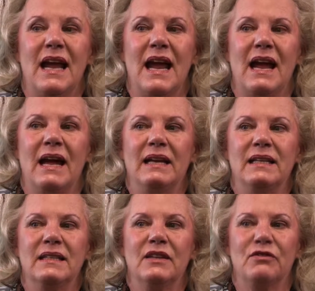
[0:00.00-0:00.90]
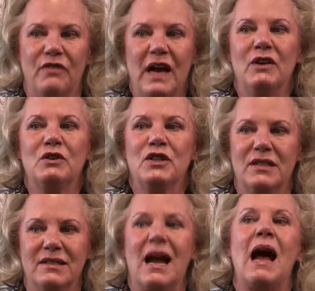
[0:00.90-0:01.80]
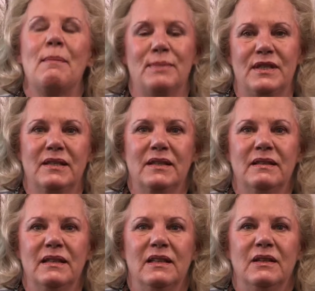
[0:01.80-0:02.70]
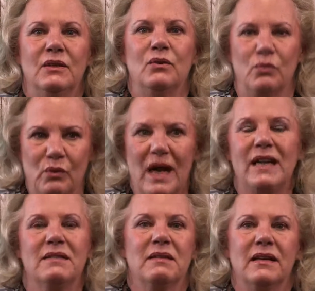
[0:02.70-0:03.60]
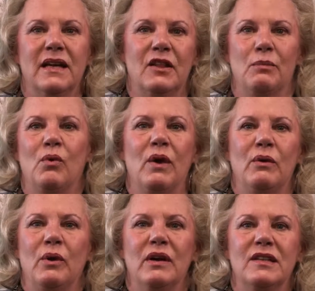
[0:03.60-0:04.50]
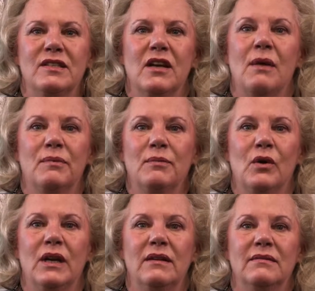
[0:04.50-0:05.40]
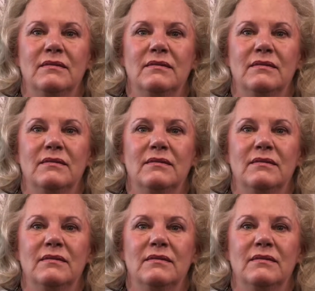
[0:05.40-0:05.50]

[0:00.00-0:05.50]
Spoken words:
And the fire stopped right at the point where he stopped mowing.